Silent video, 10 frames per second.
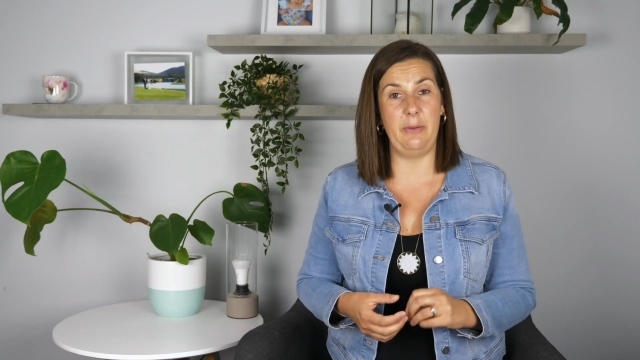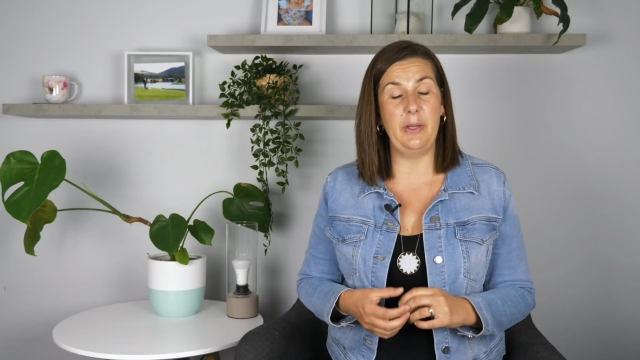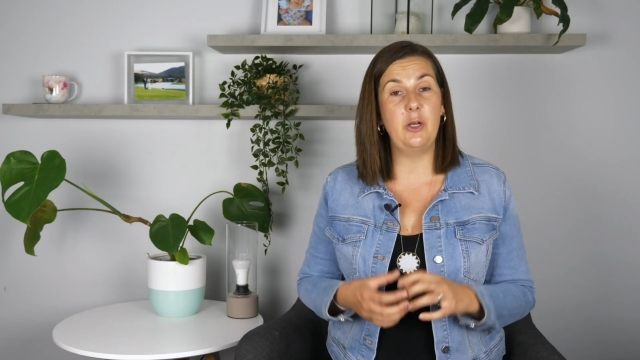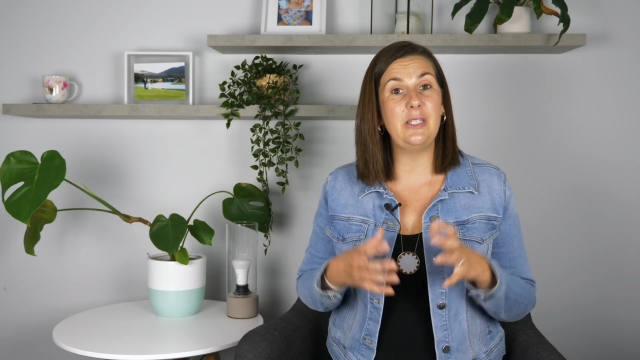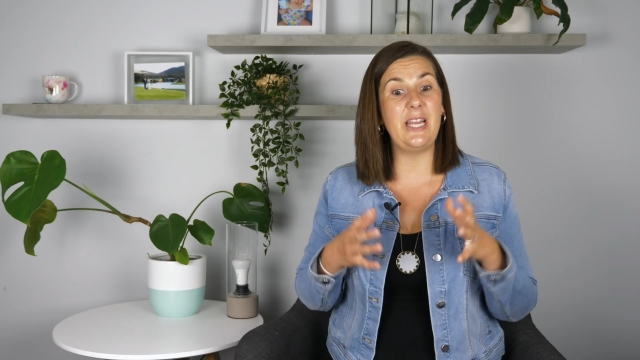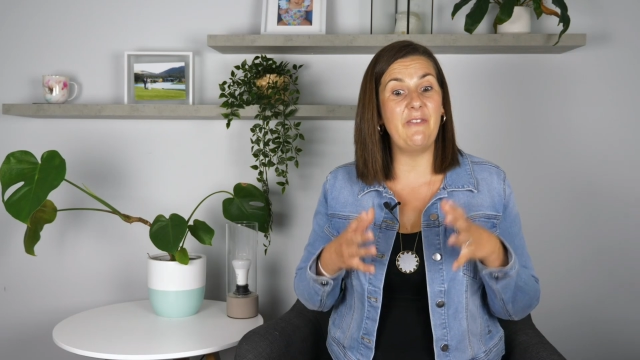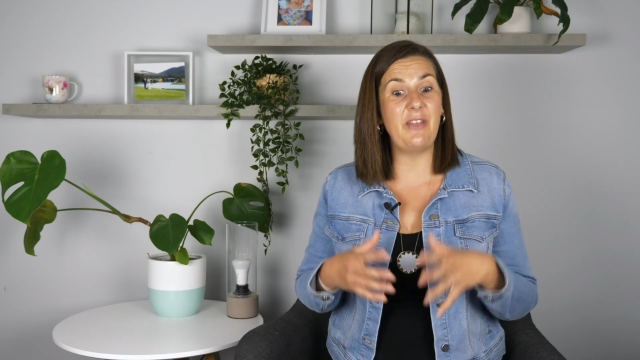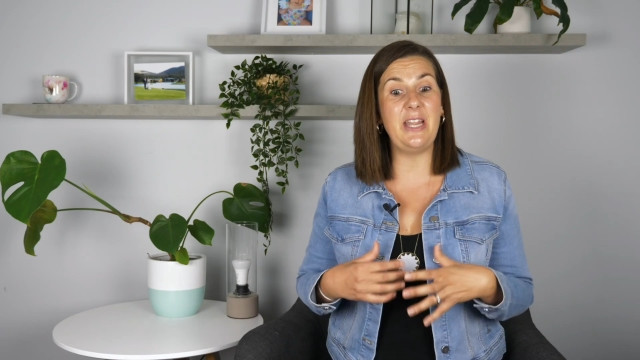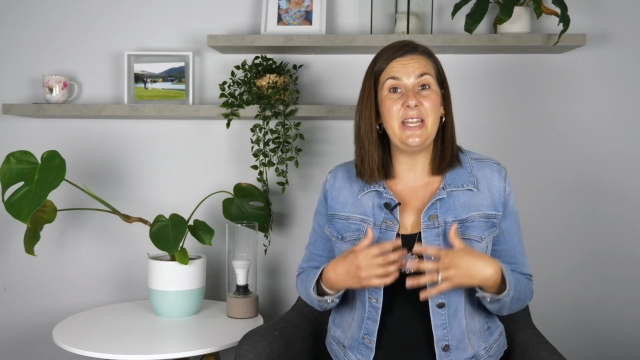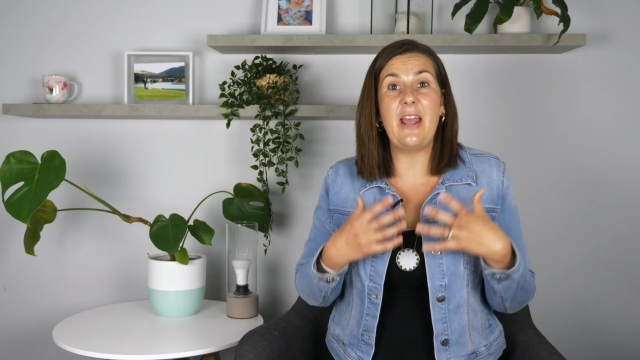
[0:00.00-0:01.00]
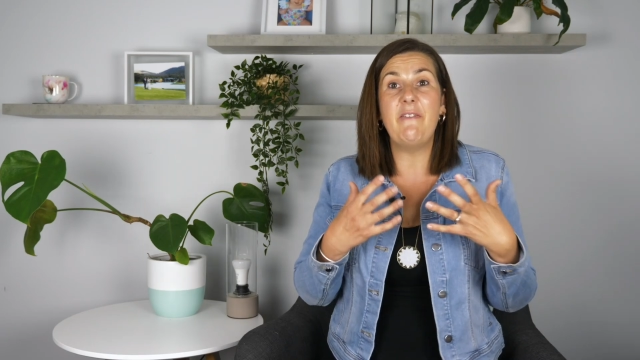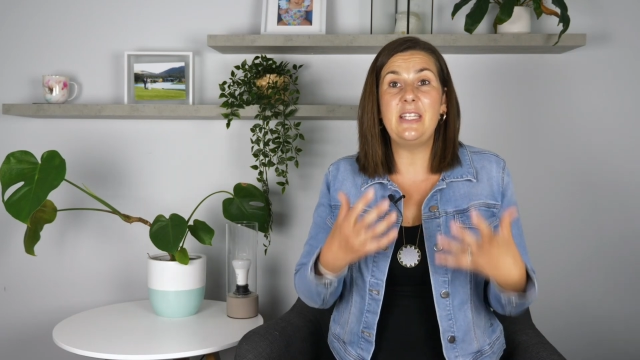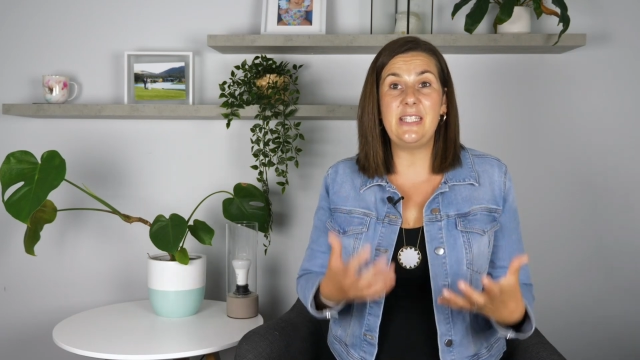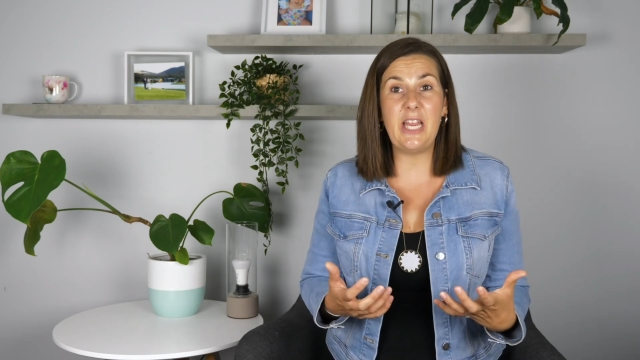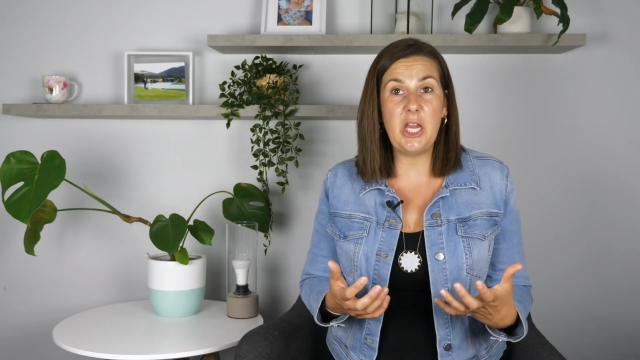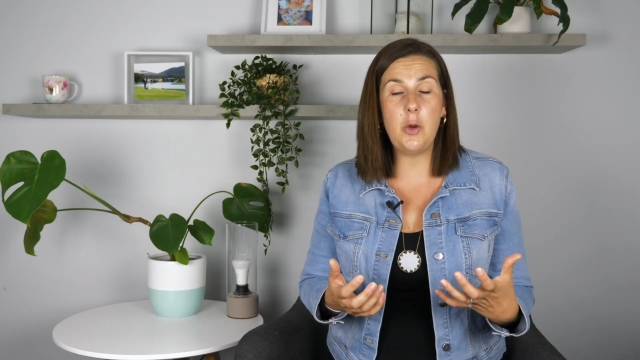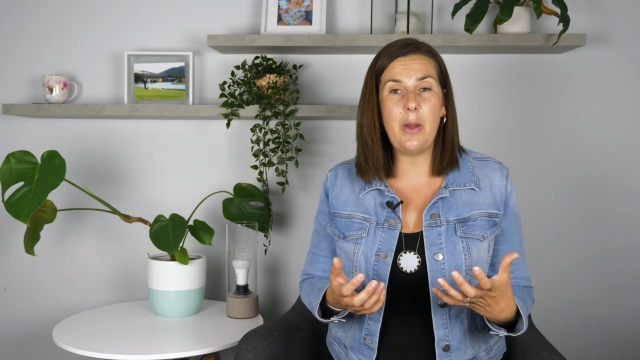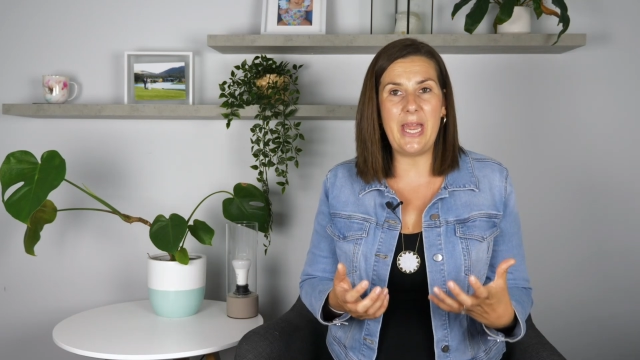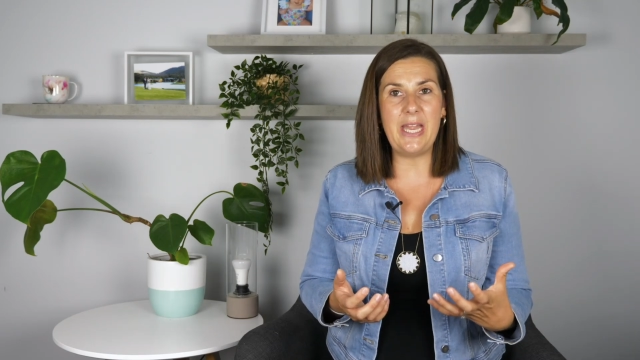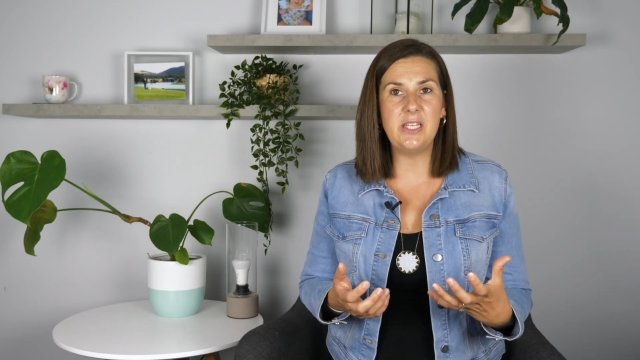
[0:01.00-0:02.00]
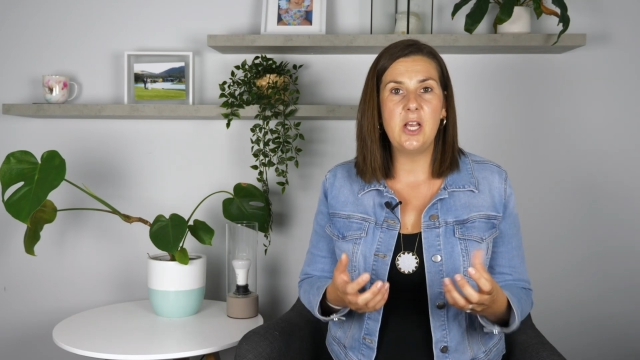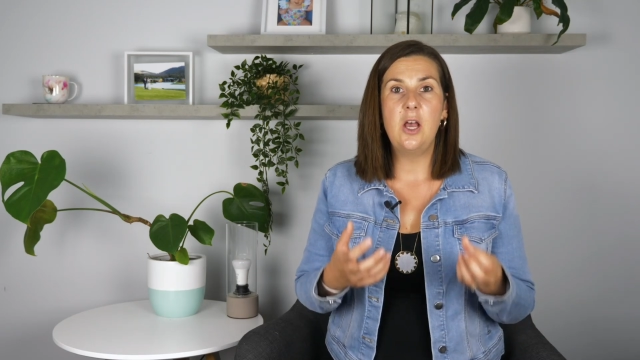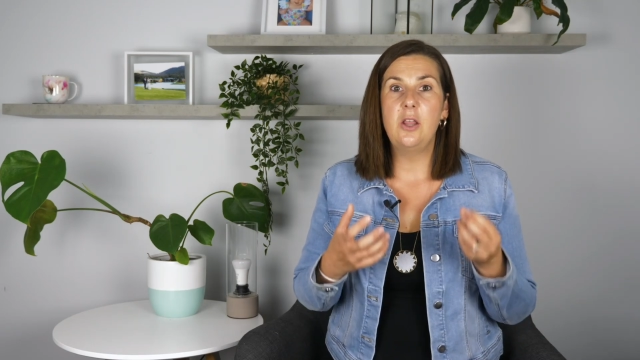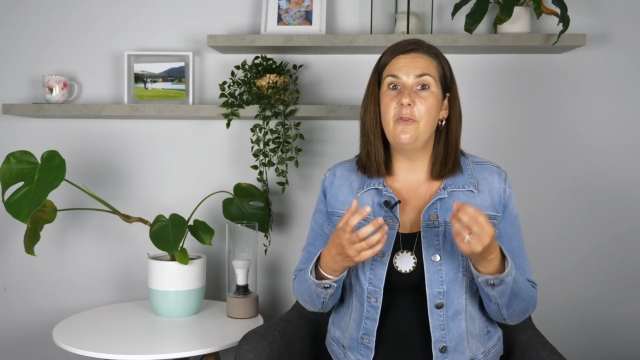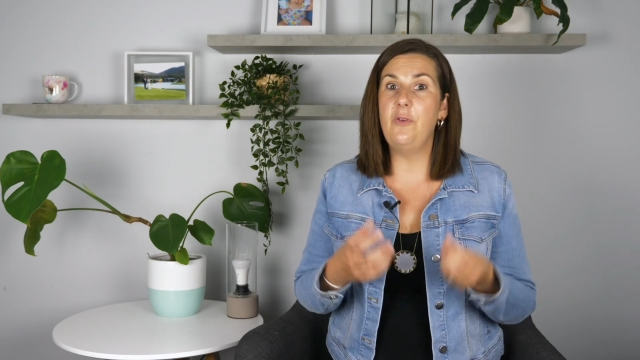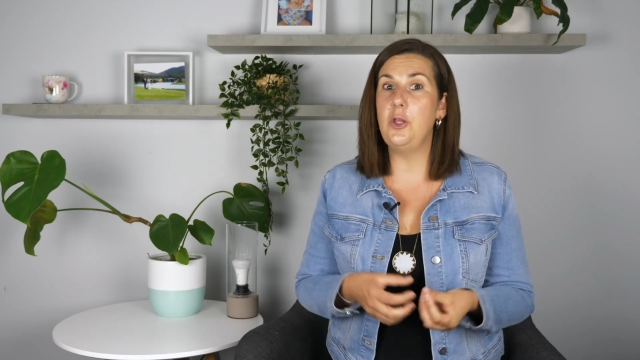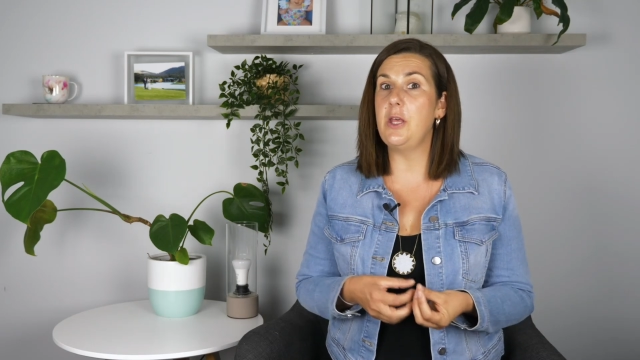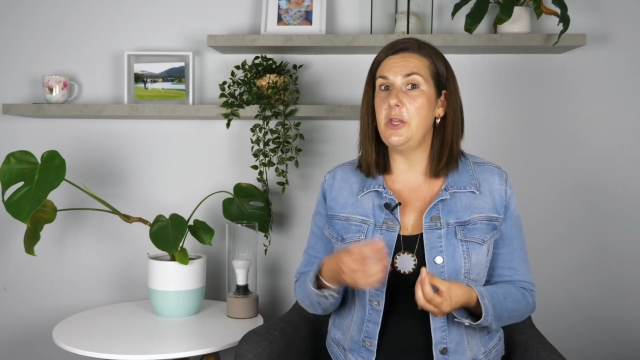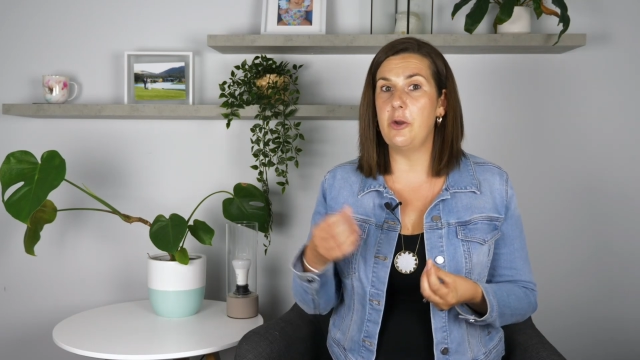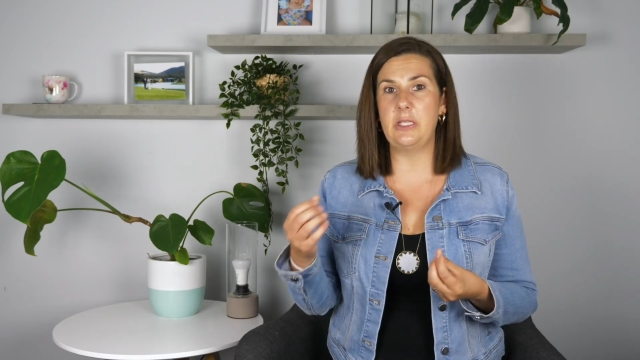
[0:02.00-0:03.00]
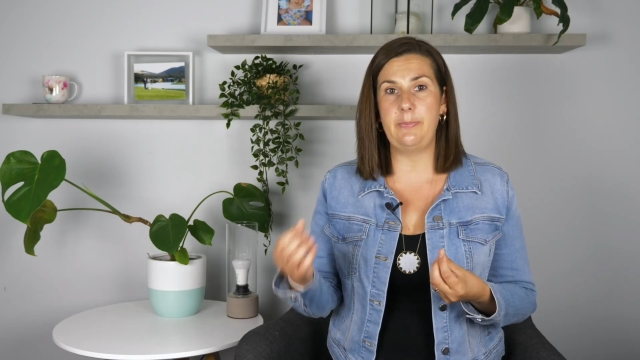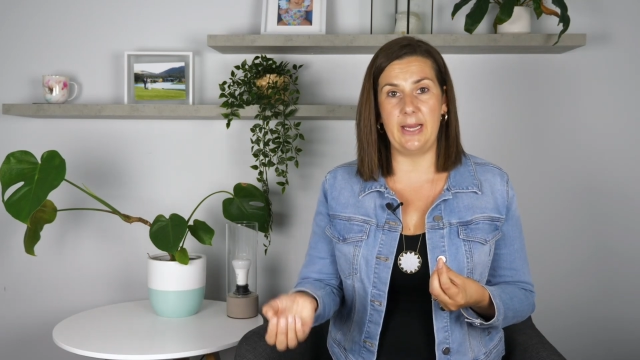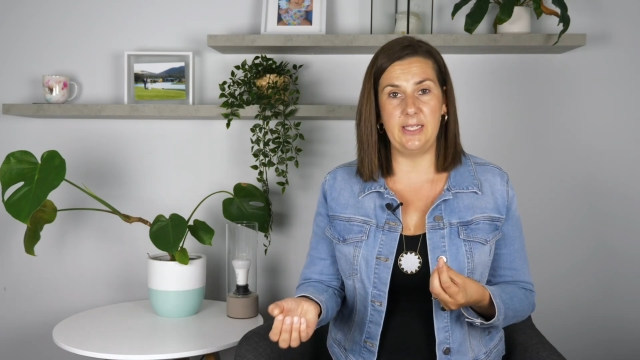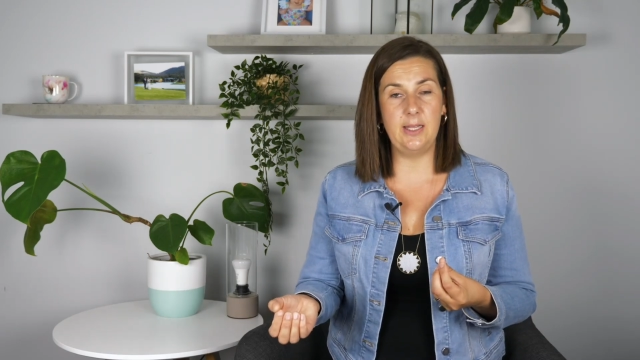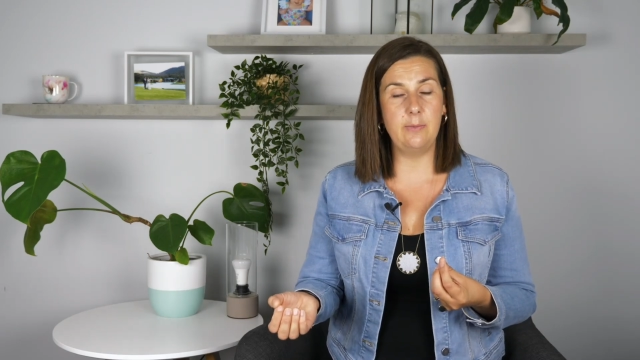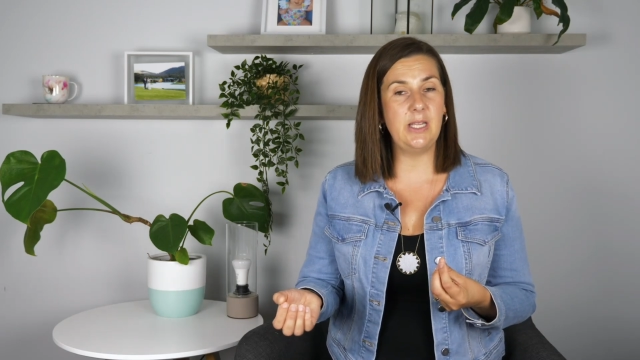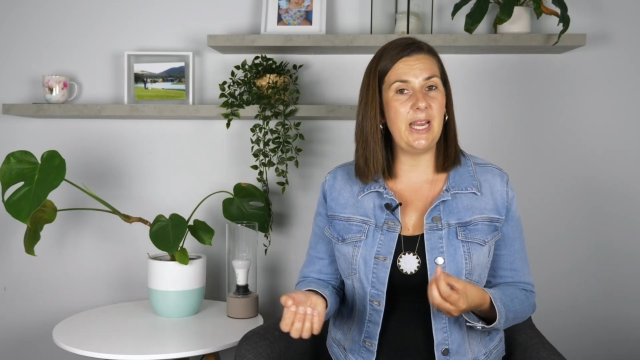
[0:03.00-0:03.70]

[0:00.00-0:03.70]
because if they never see you eat the food that you're expecting them to